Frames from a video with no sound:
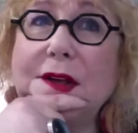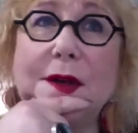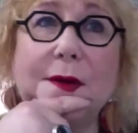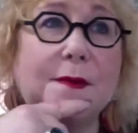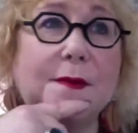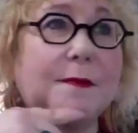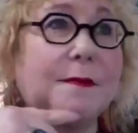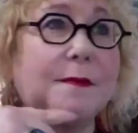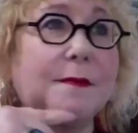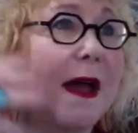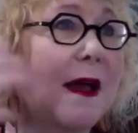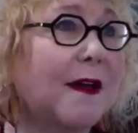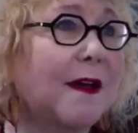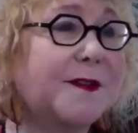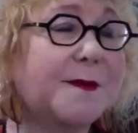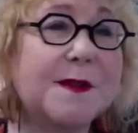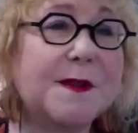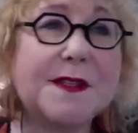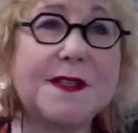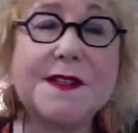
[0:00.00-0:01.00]
My
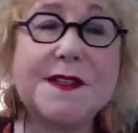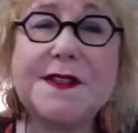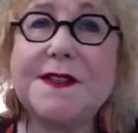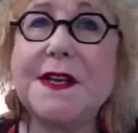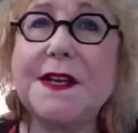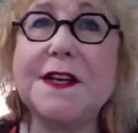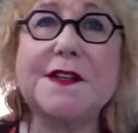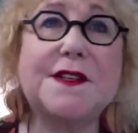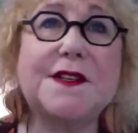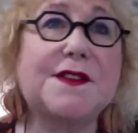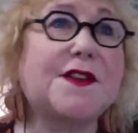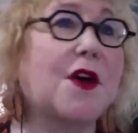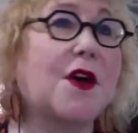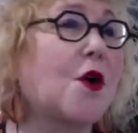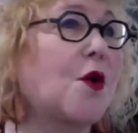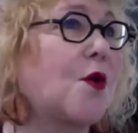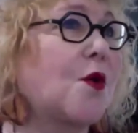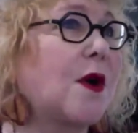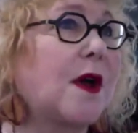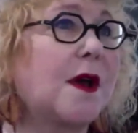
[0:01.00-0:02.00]
husband's a 6,
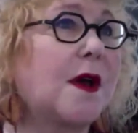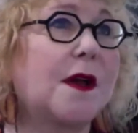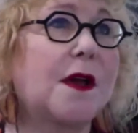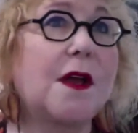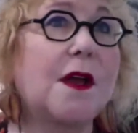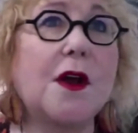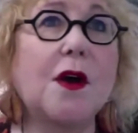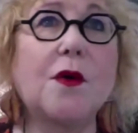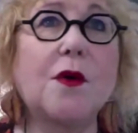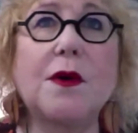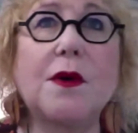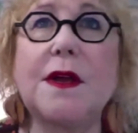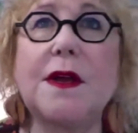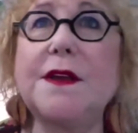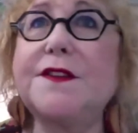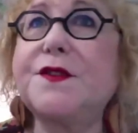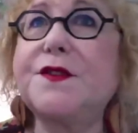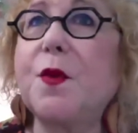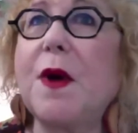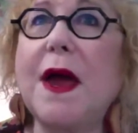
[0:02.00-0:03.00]
so
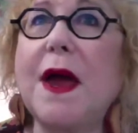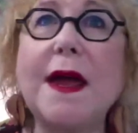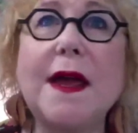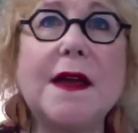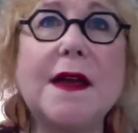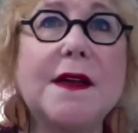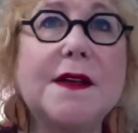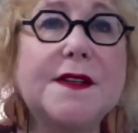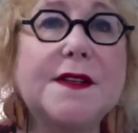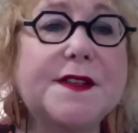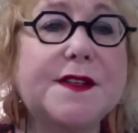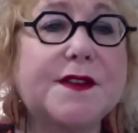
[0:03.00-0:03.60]
his way is